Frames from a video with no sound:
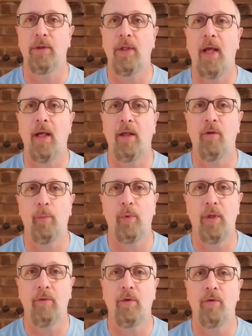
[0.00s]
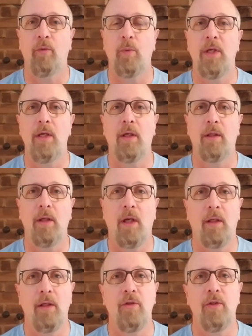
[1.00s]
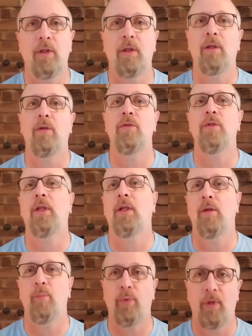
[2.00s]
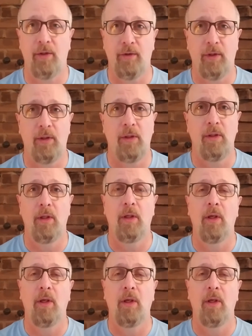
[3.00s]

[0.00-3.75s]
that as believers we acknowledge and understand and press in,